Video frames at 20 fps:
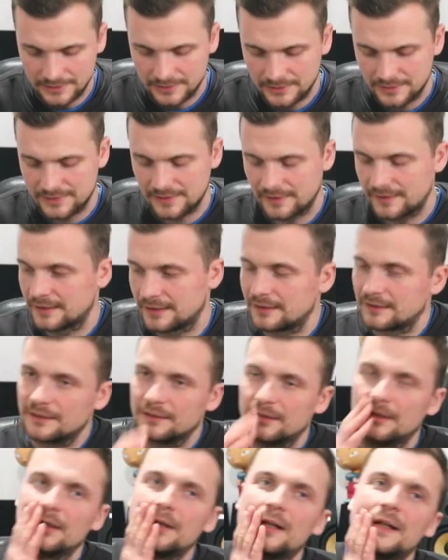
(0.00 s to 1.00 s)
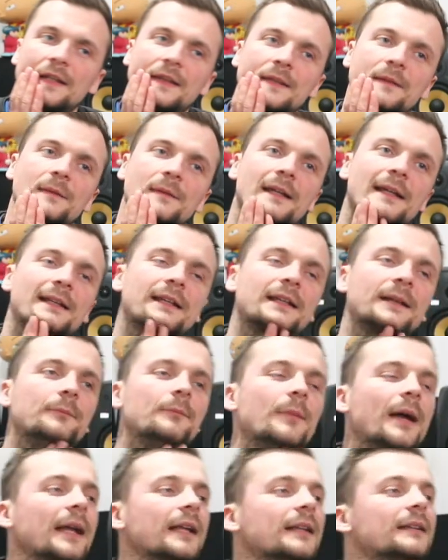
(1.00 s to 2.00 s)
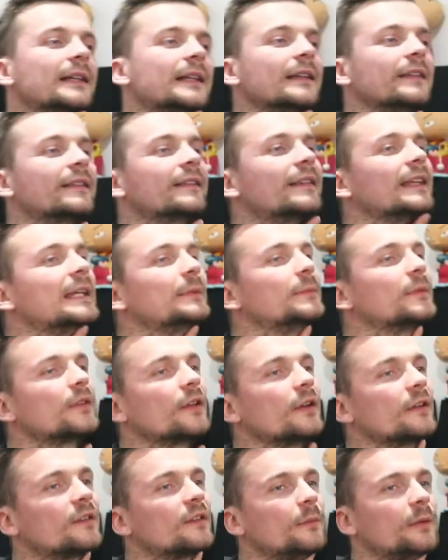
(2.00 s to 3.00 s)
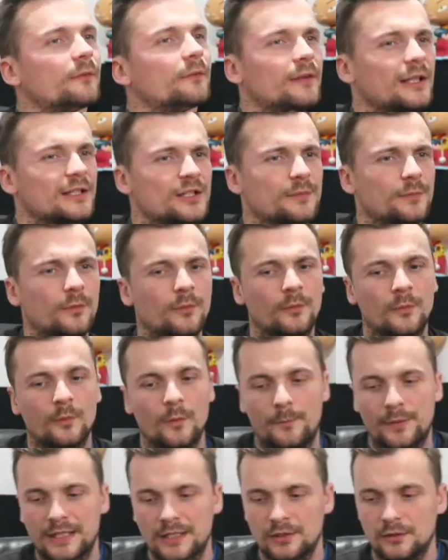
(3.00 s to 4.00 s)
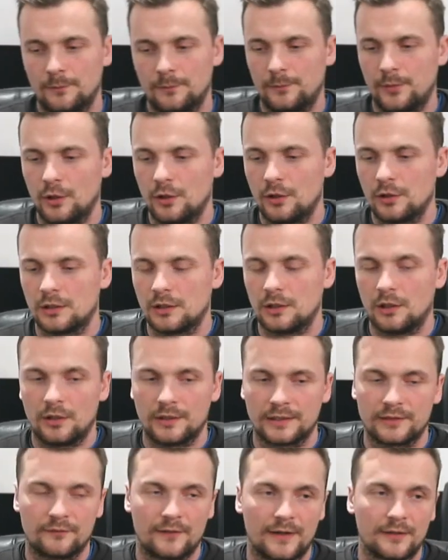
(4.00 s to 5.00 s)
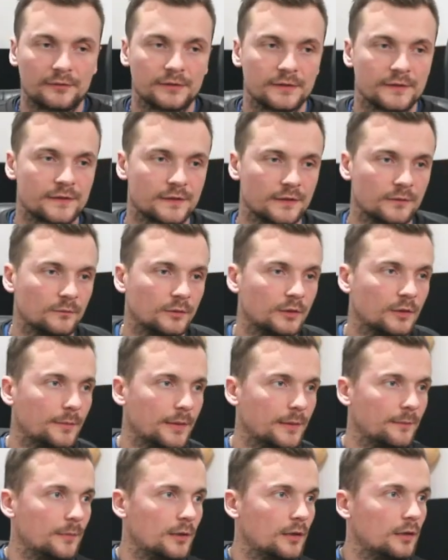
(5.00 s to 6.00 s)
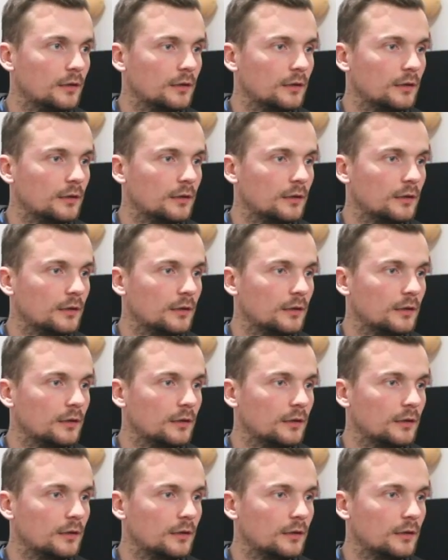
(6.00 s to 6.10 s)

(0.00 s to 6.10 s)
because I think, you know, I think it can make, it seems like it's a bit raggy, but we were picking up ball a lot, and if Aronson were a bit more